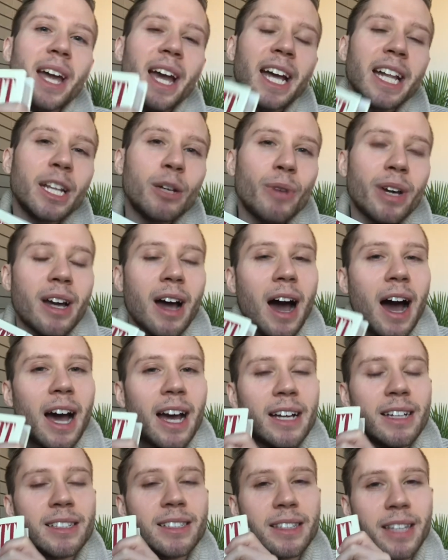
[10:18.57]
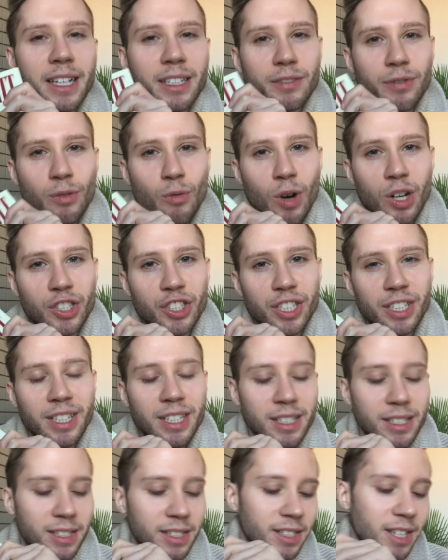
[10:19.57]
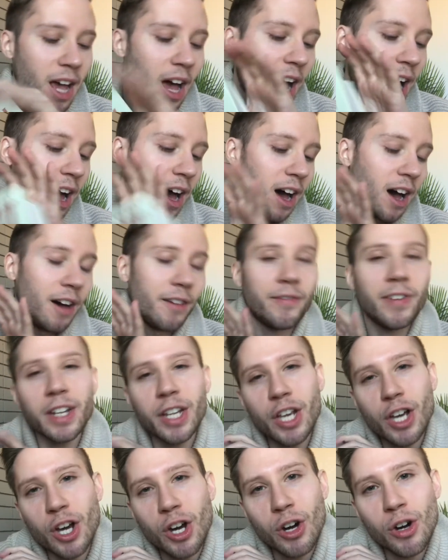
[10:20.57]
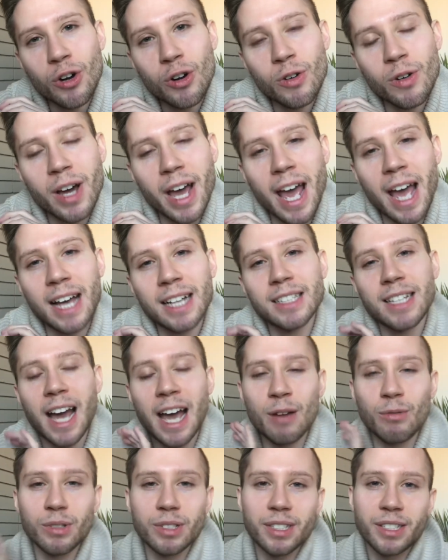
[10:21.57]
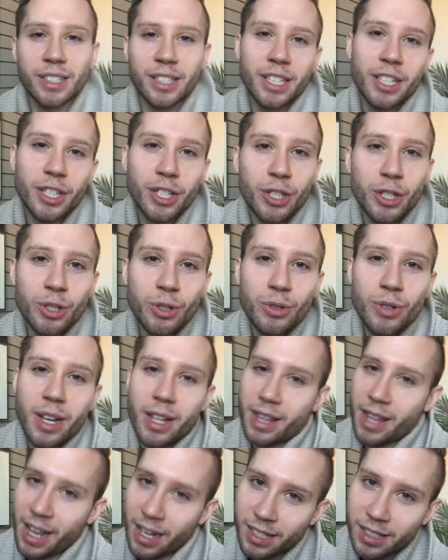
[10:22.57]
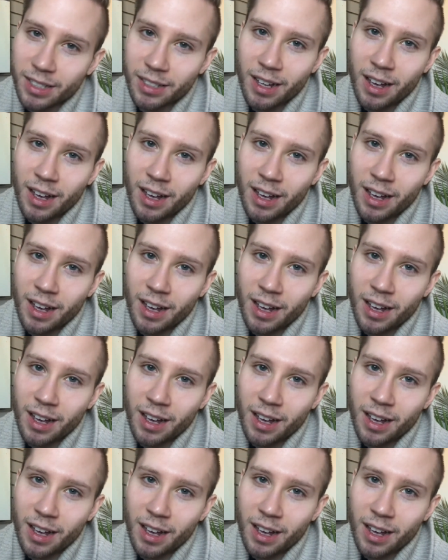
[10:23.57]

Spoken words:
Anyway, guys, thanks for watching this video, and I will see you next